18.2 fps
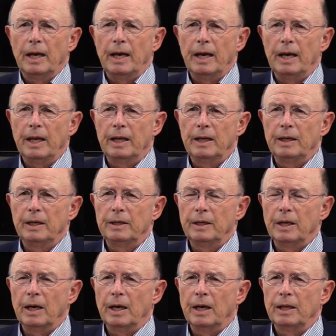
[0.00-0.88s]

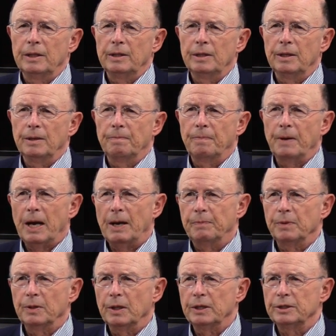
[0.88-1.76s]
And uh, the
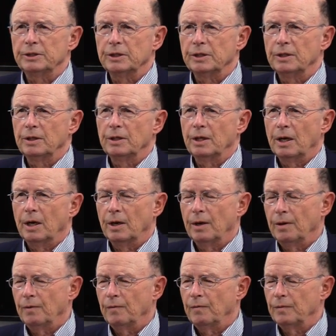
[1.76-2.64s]
population
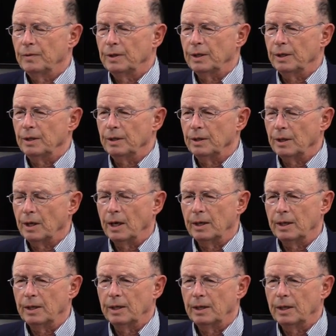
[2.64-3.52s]
of the,
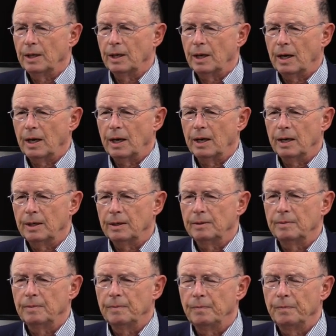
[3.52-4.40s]
uh,
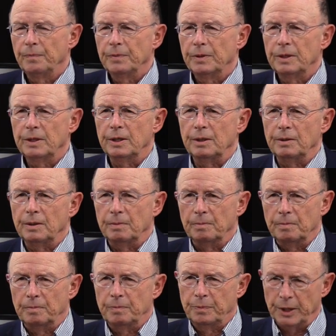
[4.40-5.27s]
uh,
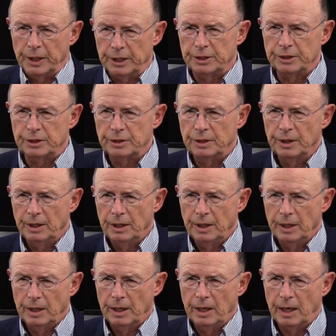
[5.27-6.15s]
the British,
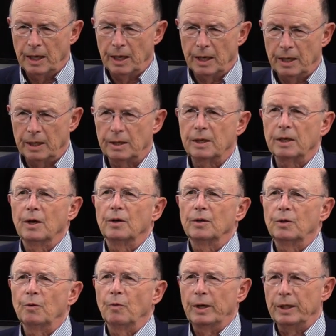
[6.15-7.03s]
uh,
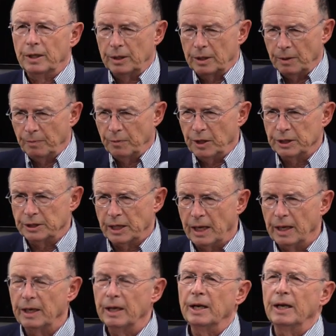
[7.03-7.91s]
the way that the British
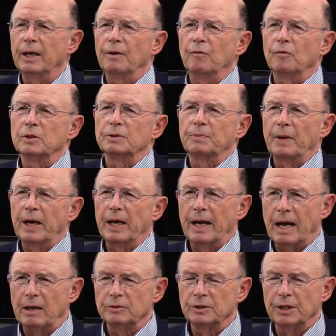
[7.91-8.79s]
ended it was by
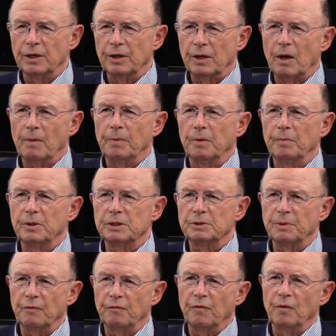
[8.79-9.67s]
announcing a couple
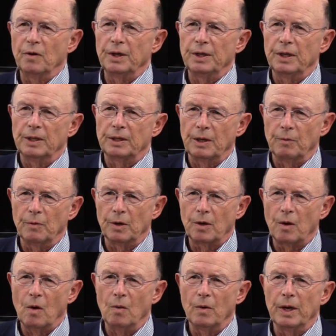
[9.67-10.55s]
months before that they
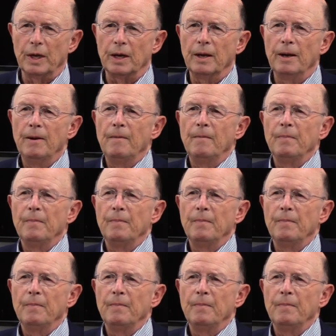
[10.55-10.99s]
were going,